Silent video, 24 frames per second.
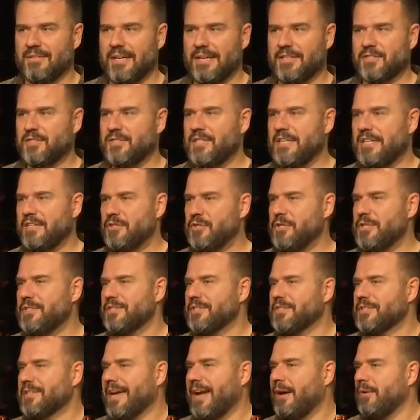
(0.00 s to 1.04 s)
seek
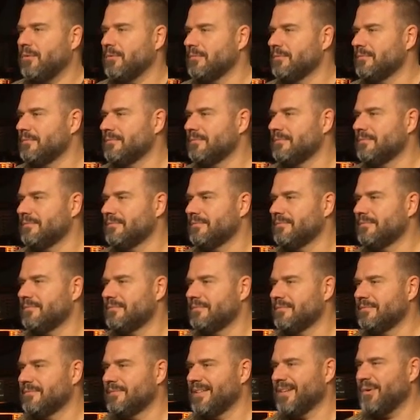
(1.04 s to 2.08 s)
Jesus out.
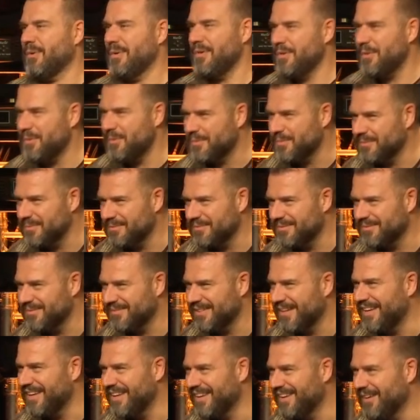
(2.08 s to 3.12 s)
Wouldn't
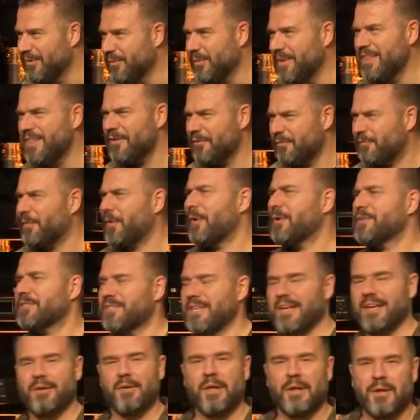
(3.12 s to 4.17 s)
the first
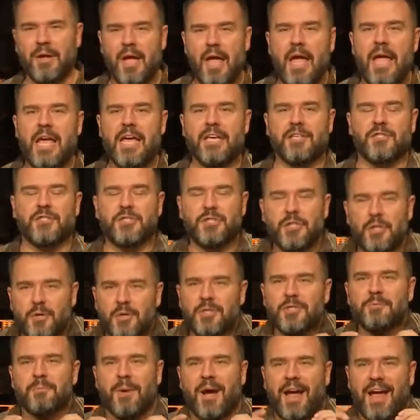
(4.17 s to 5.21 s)
thing, as soon
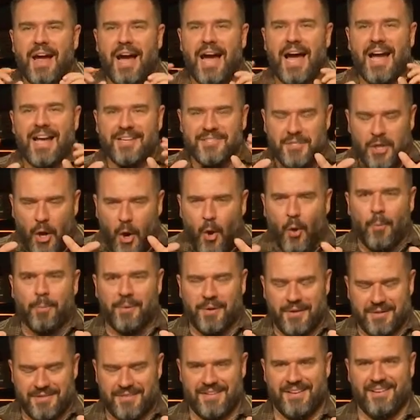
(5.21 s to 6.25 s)
as my eyes
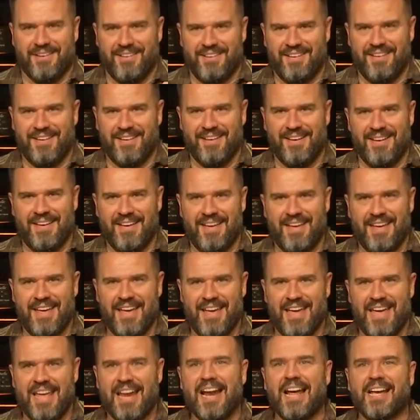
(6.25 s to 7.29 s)
opened
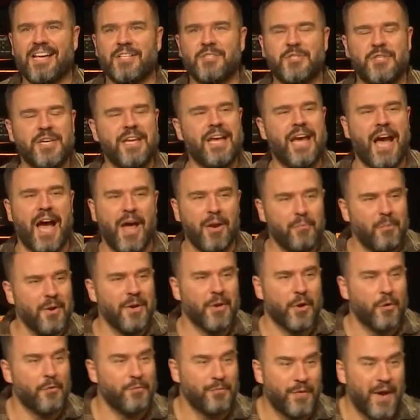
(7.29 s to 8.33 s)
and I could see, I'd want to
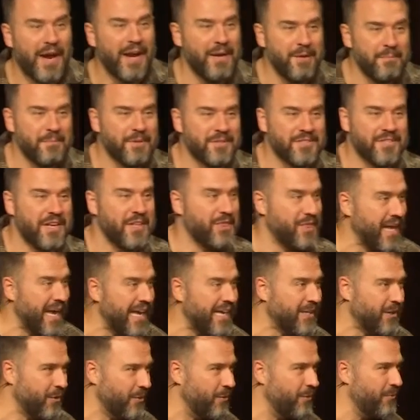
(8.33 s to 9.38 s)
go find him to say
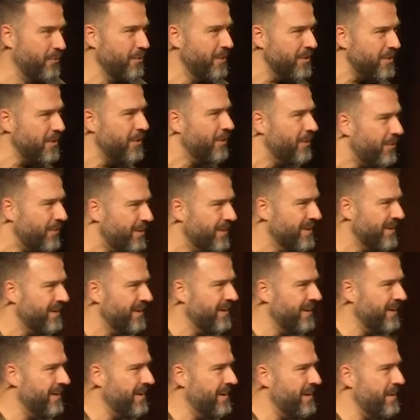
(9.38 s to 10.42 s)
thank you, wouldn't you?
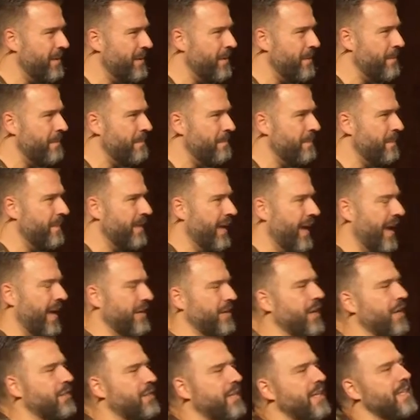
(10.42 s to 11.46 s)
And
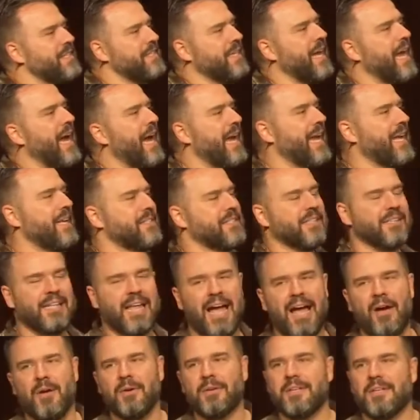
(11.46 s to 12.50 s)
yet this guy has
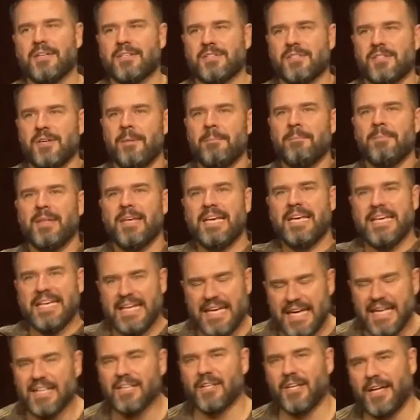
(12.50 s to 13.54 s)
allowed this
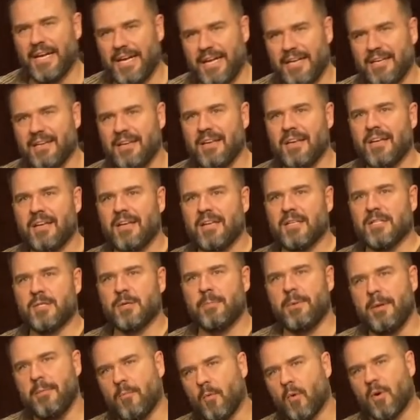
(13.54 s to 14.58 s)
healing to
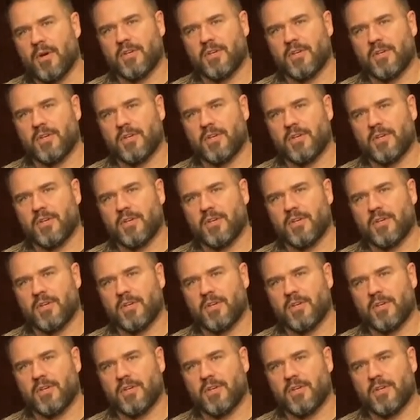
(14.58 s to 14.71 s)
be more